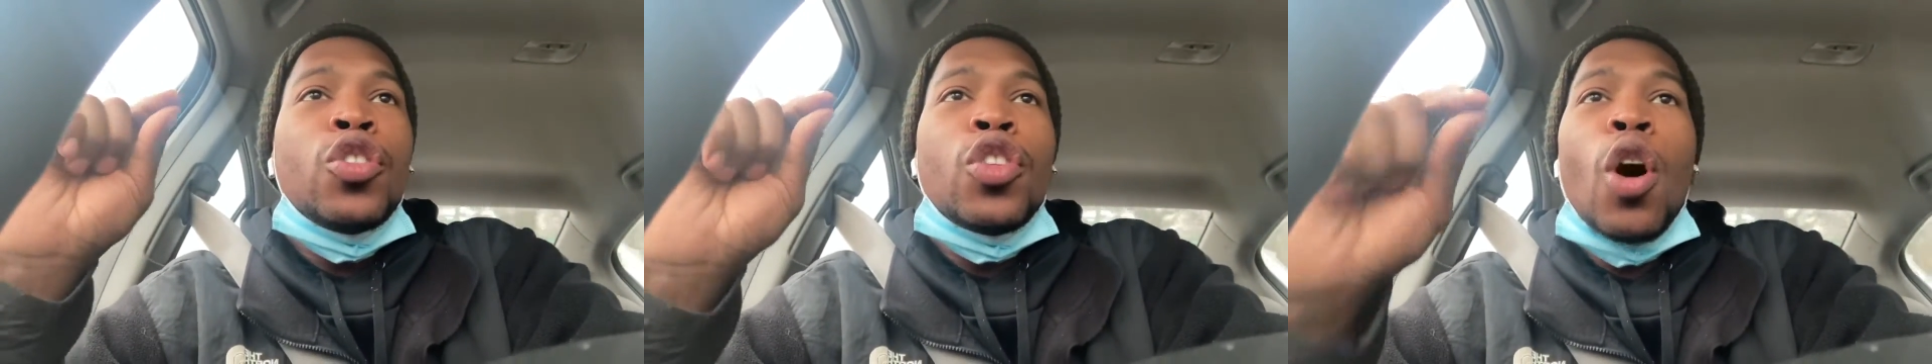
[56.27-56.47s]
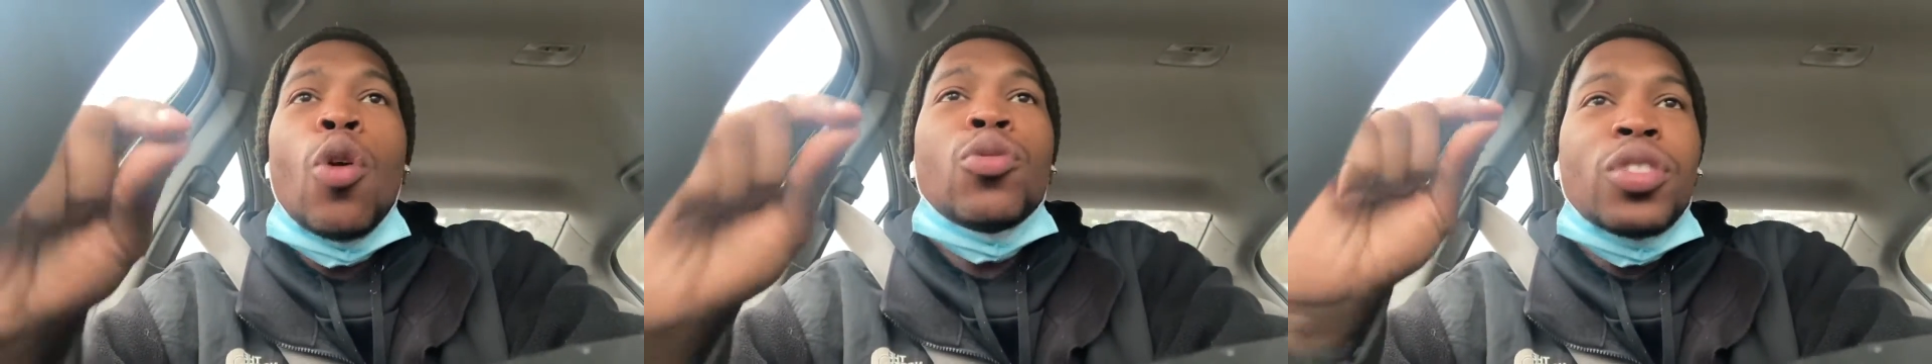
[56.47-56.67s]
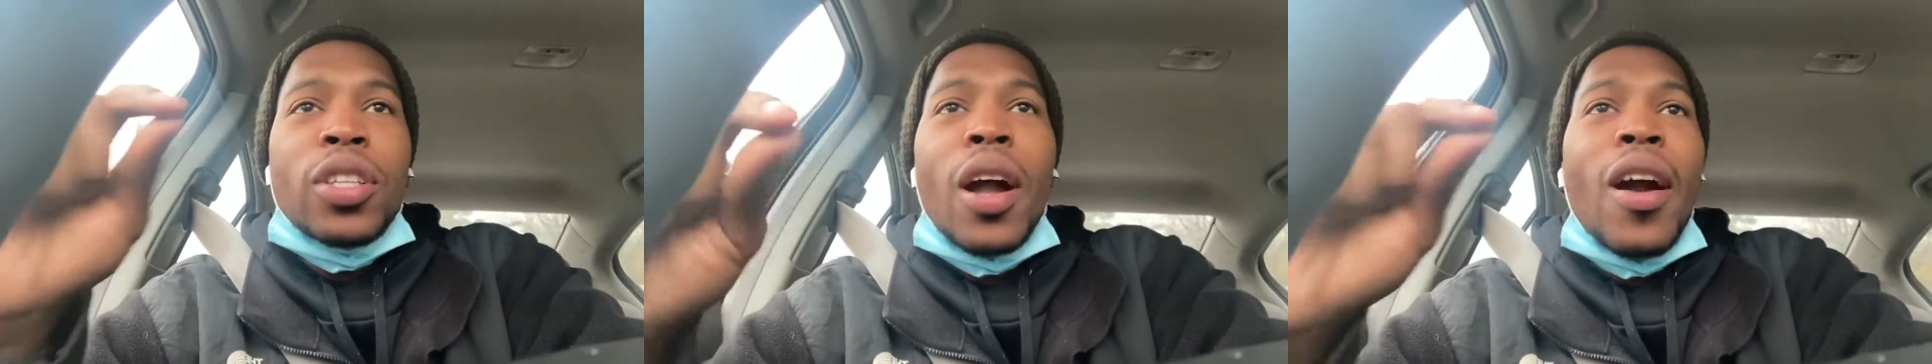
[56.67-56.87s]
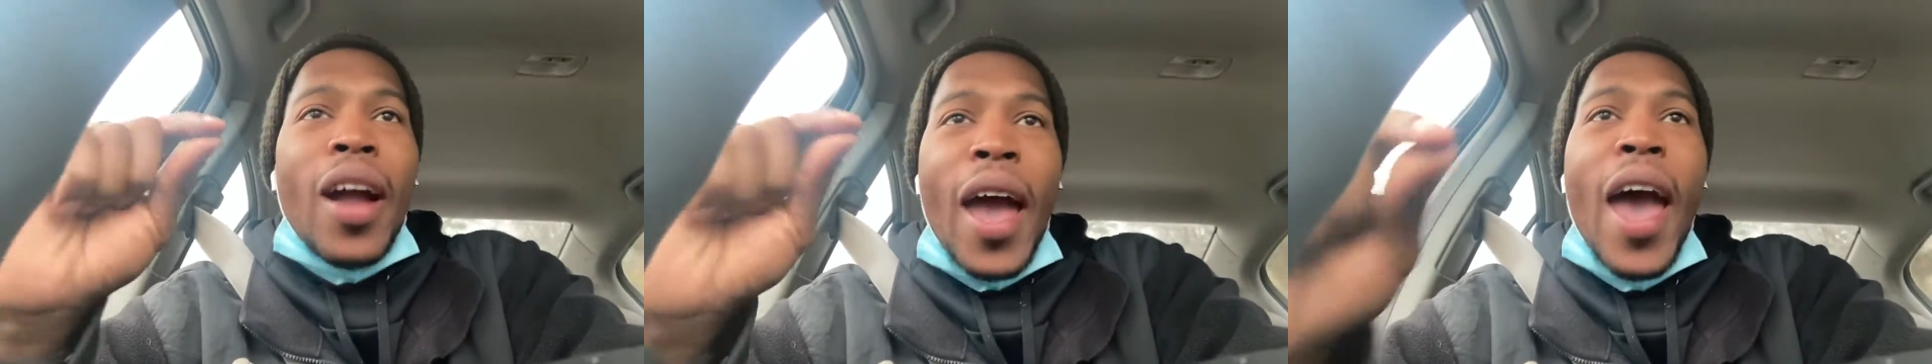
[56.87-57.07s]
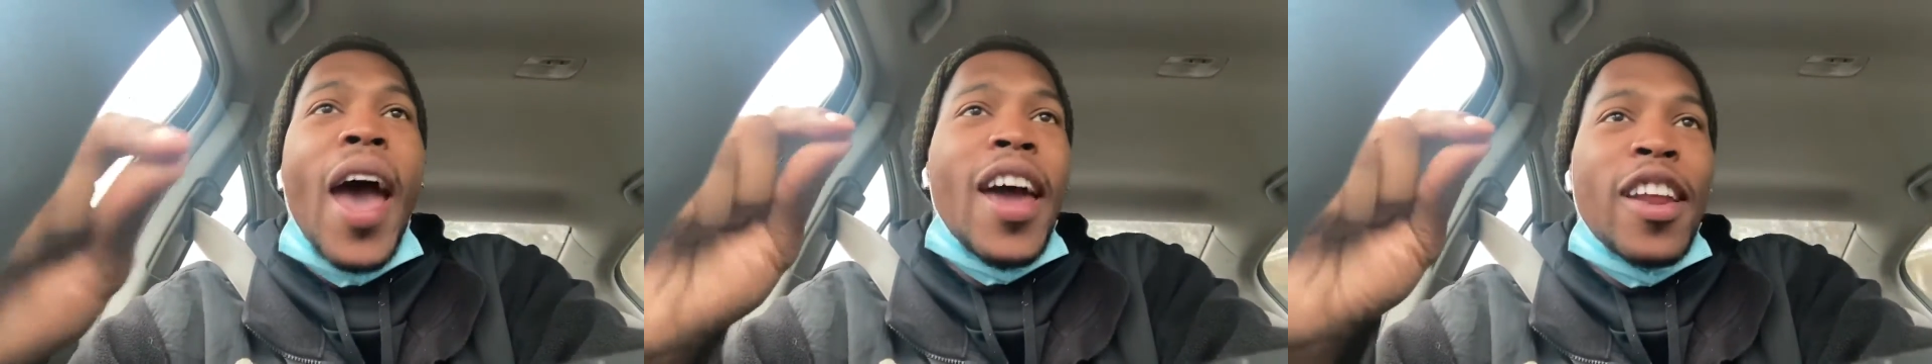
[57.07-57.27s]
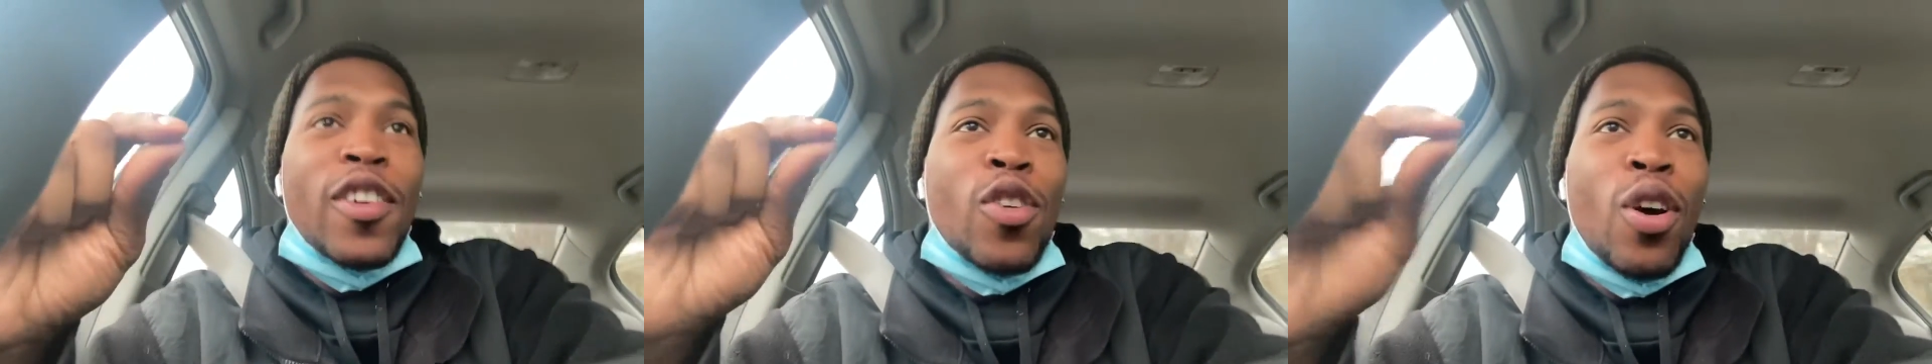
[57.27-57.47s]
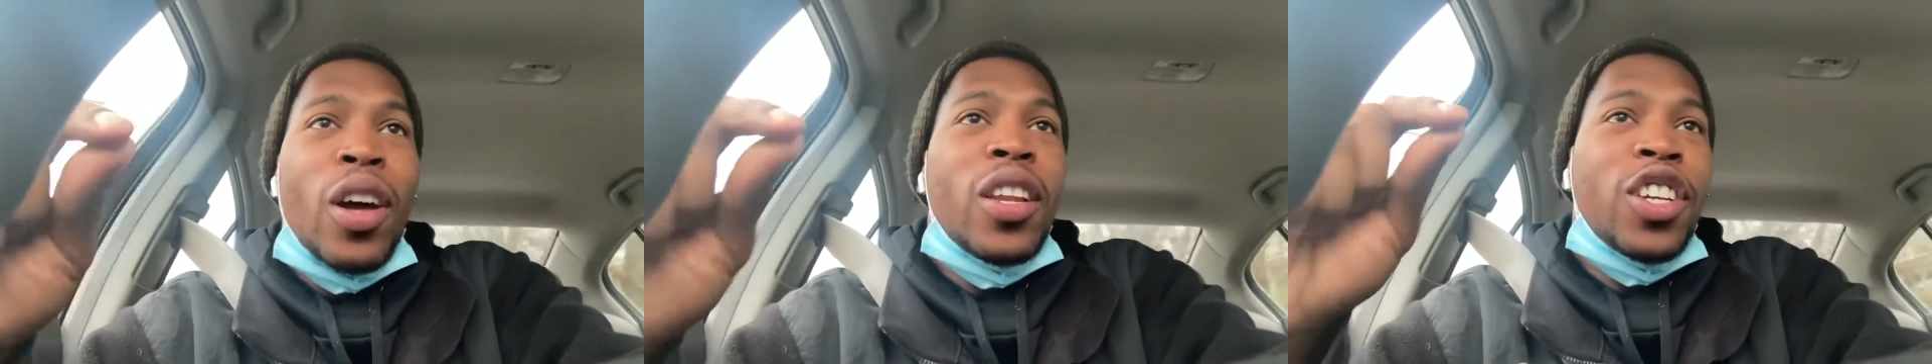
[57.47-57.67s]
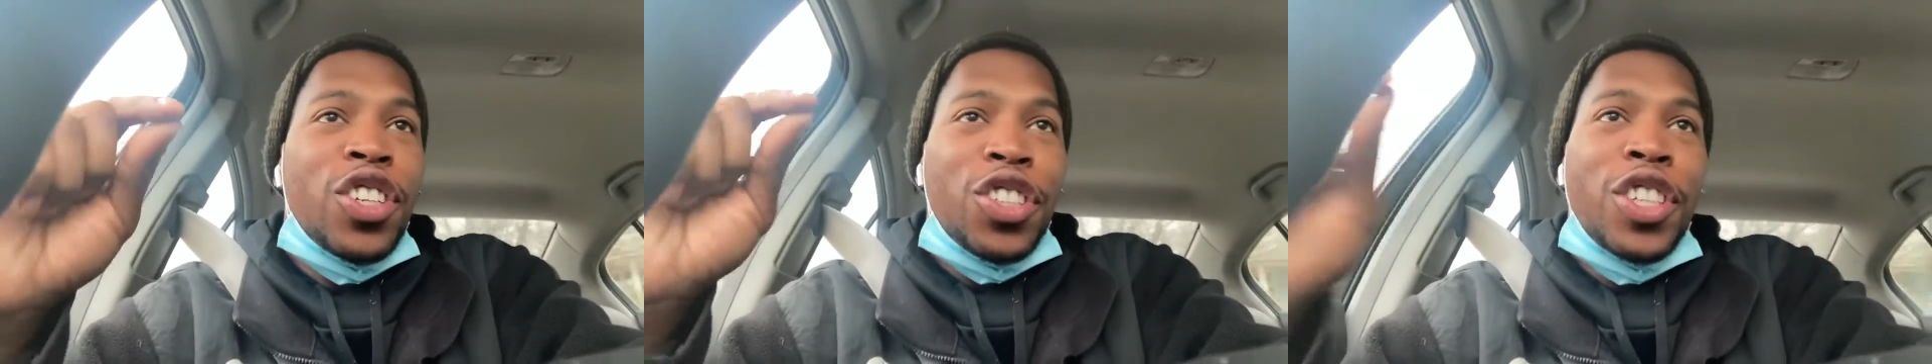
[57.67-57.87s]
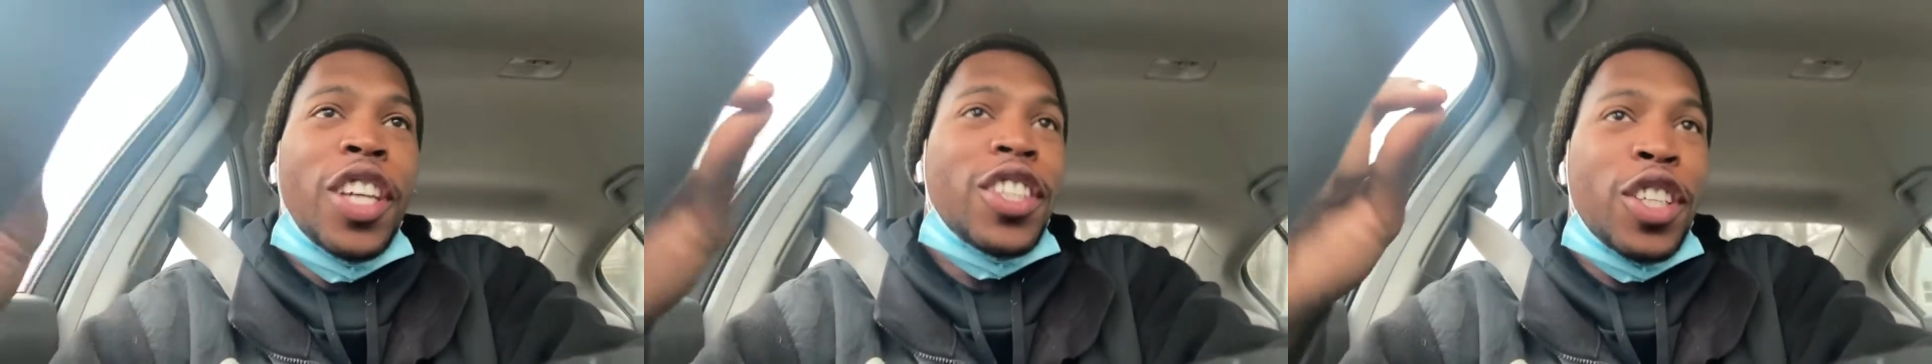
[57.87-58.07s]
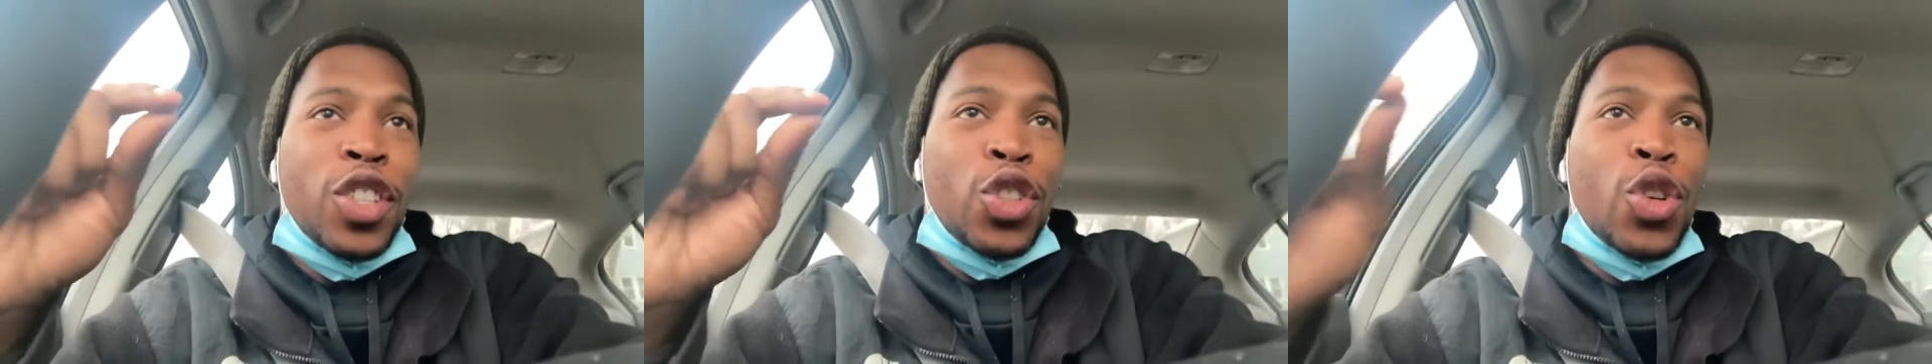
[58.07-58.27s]
don't start adding all this
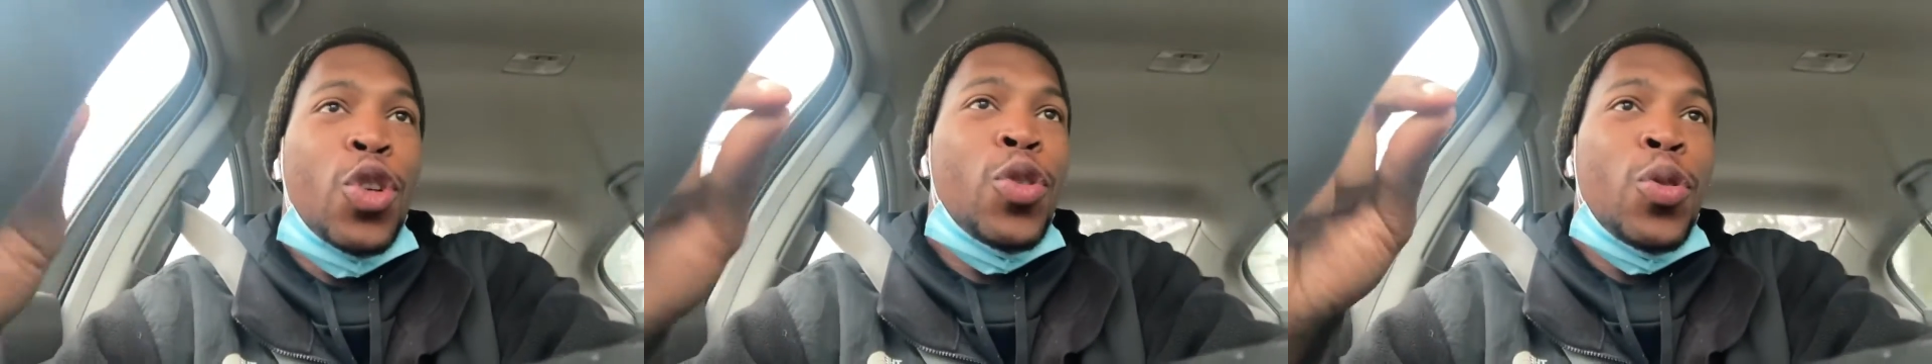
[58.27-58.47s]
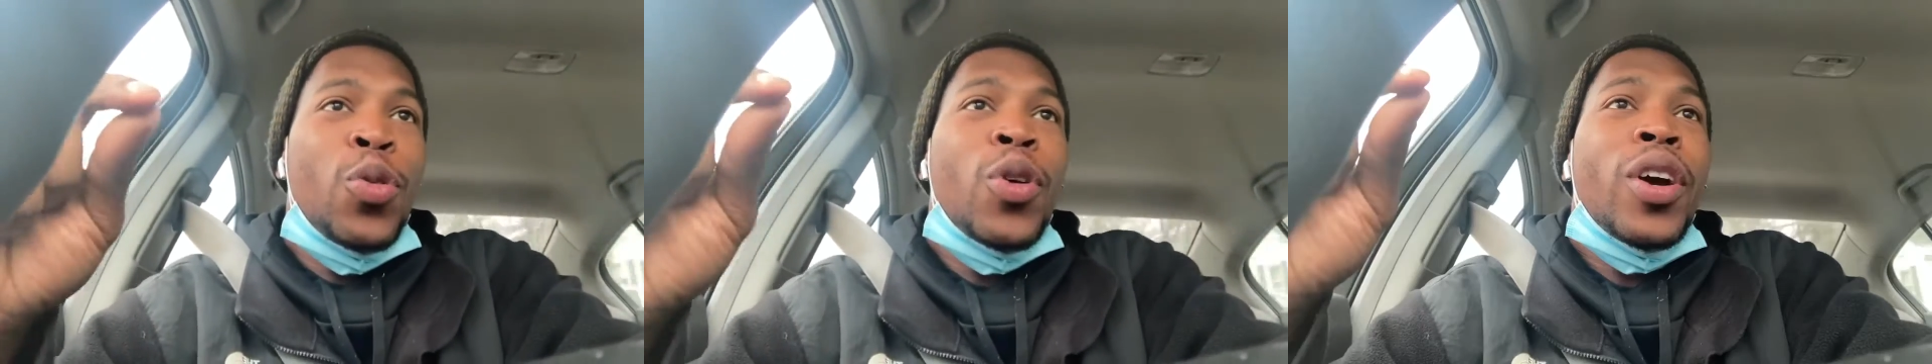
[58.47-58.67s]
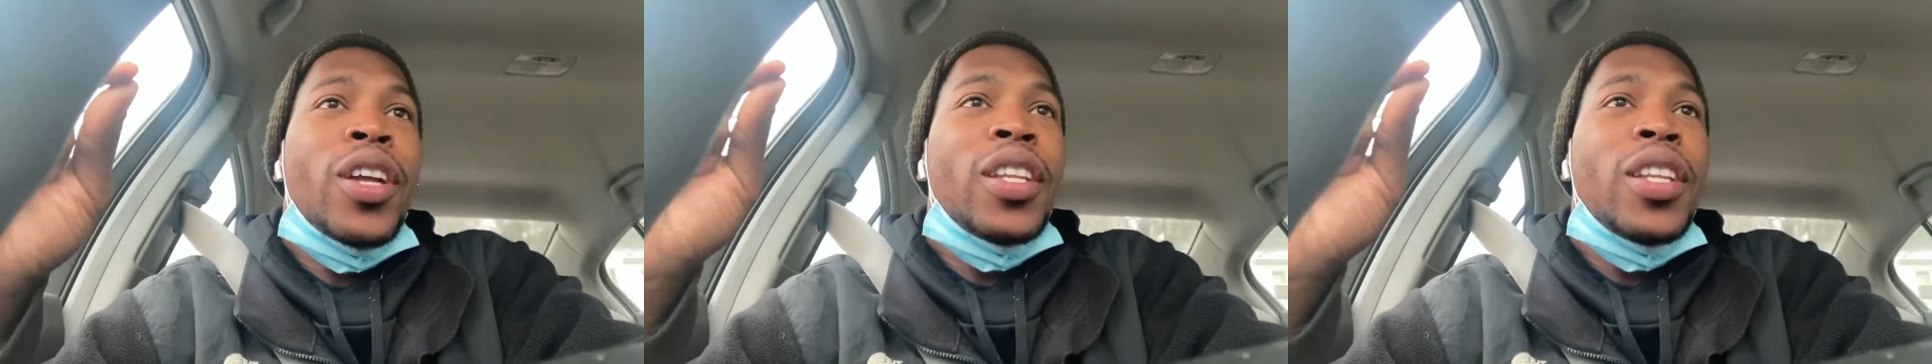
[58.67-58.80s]
shit to do.